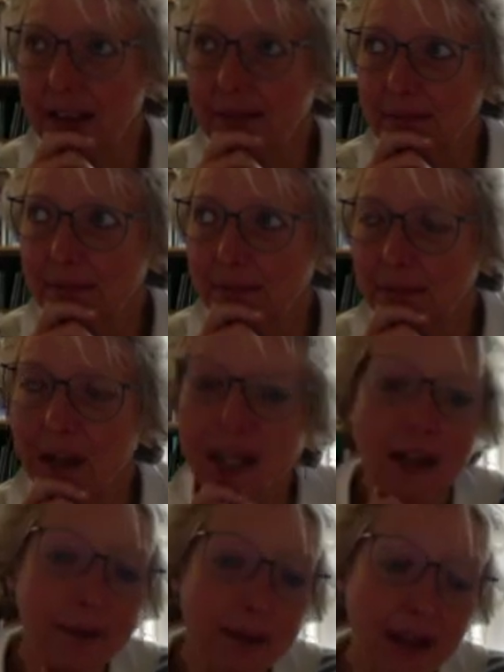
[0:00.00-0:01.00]
Well,
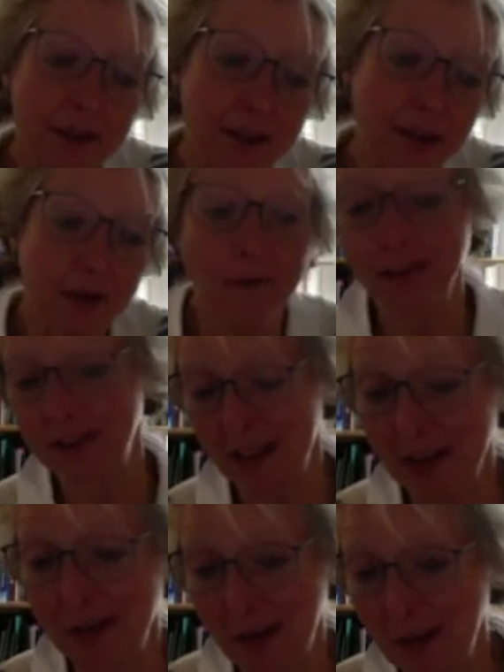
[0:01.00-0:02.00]
I think obviously
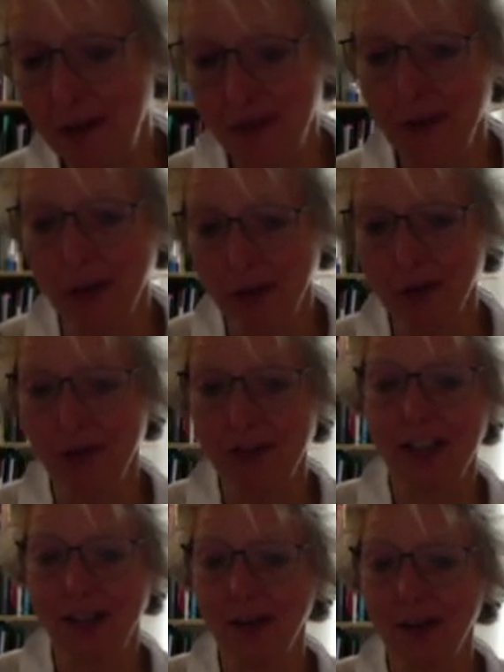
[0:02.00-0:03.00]
I think that using
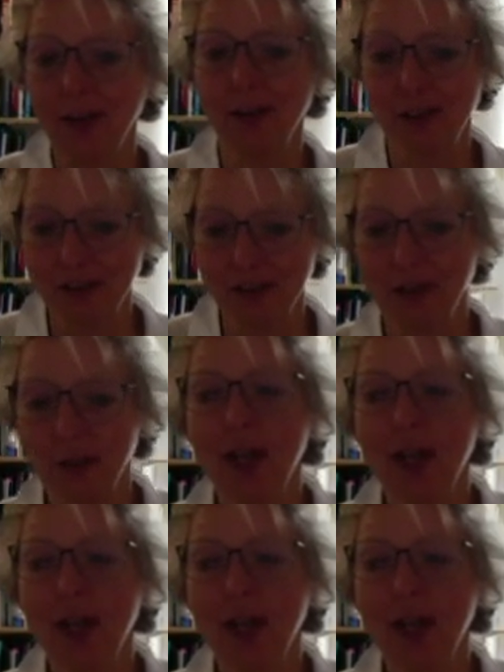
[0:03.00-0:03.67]
technologies to